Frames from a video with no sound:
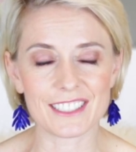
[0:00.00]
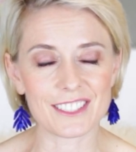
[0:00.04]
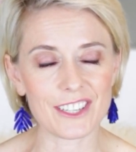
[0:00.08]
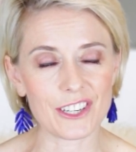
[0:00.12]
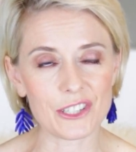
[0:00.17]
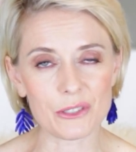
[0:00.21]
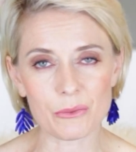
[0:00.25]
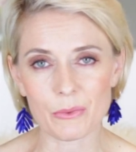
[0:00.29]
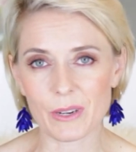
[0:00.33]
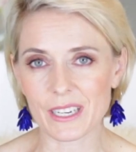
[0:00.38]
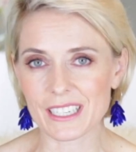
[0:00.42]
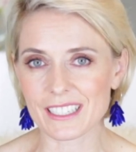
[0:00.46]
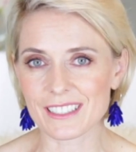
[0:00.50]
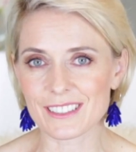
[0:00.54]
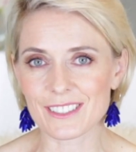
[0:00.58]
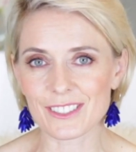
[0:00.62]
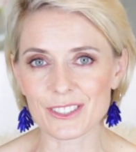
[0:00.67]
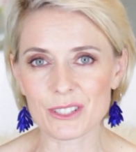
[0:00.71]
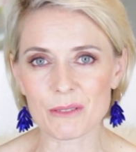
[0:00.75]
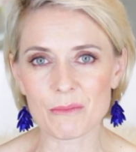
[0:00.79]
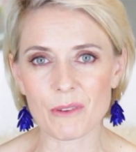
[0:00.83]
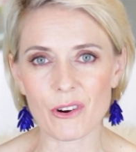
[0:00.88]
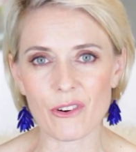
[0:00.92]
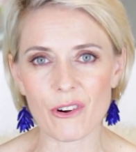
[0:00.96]
Don't wait until
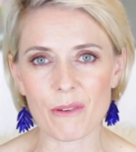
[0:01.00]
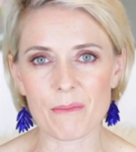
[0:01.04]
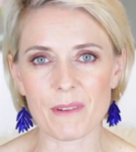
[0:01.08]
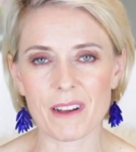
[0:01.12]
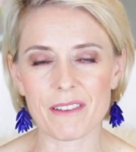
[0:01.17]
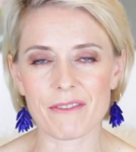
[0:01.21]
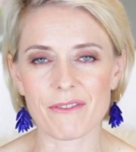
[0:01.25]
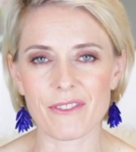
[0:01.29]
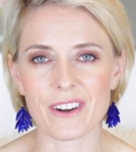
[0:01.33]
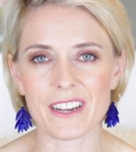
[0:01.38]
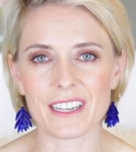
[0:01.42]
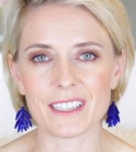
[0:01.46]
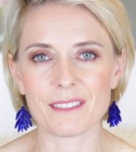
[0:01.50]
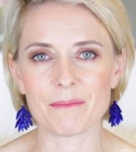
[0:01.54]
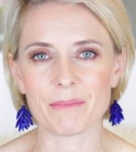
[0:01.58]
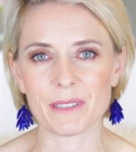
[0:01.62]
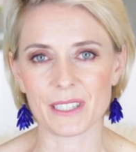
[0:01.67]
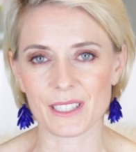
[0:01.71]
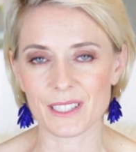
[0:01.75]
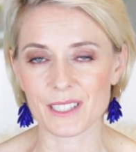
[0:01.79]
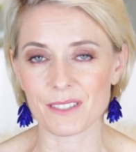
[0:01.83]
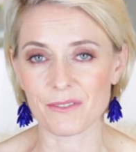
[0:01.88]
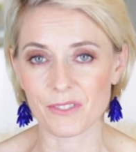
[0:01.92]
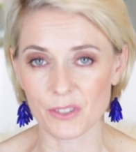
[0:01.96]
tomorrow, my friend,
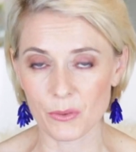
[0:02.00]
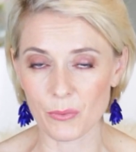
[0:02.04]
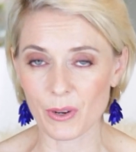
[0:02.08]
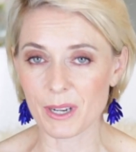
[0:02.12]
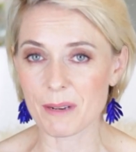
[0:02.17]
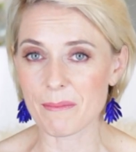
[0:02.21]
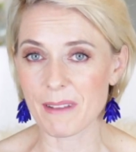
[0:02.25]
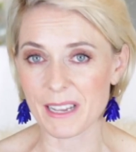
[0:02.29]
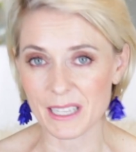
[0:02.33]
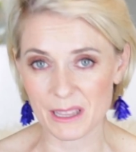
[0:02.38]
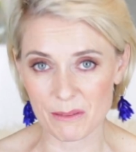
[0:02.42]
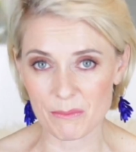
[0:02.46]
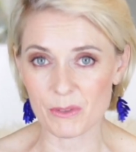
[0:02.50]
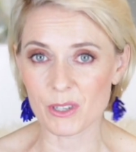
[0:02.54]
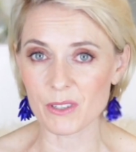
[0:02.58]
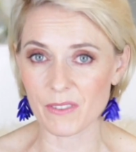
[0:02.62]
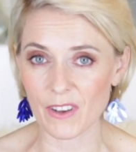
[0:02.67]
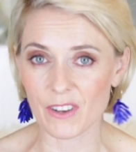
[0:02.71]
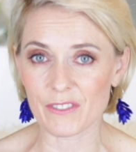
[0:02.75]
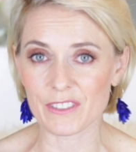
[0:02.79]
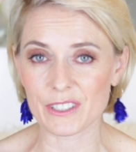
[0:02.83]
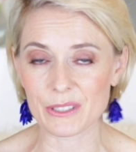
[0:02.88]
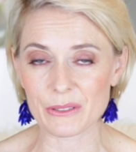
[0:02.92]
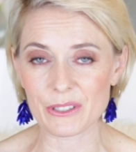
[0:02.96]
because if you want to make the move
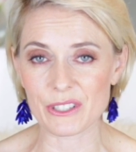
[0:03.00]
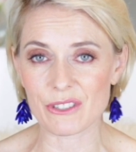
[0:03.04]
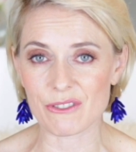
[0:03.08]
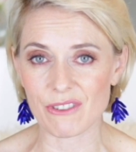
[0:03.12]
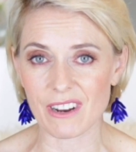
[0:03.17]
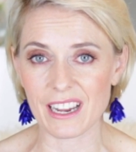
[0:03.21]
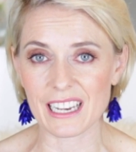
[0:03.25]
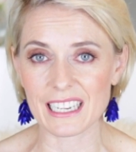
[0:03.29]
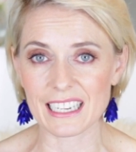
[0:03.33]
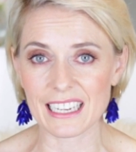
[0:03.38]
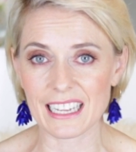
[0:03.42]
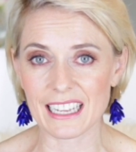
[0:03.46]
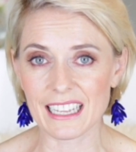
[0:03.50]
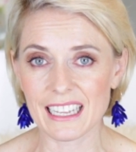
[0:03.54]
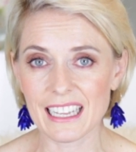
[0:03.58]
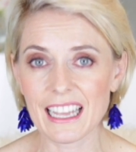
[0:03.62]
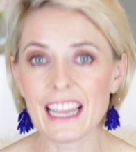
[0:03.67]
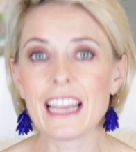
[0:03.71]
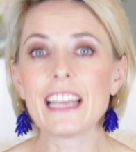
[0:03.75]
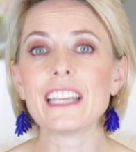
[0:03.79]
over to Australia,